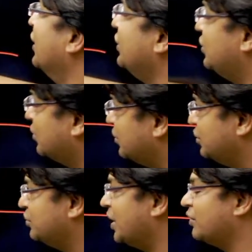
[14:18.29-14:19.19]

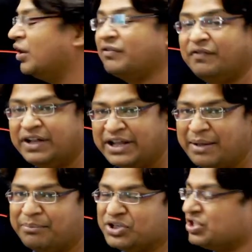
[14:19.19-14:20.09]
You are not very
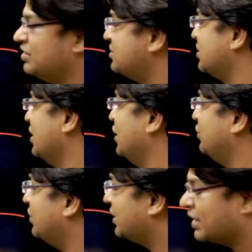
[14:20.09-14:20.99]
ambitious.
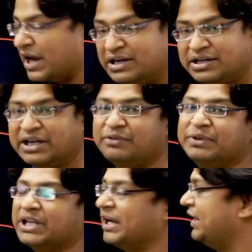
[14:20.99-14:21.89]
You are content
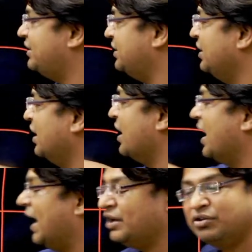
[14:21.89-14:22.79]
with NIT,
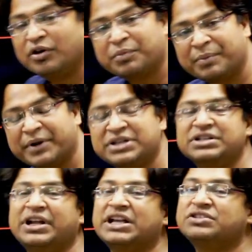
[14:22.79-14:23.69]
and your
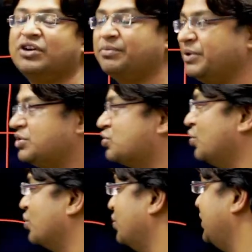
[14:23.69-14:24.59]
preparation has not been
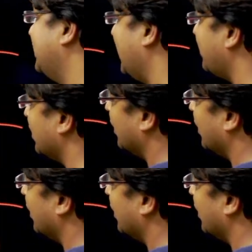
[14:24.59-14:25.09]
so good yet.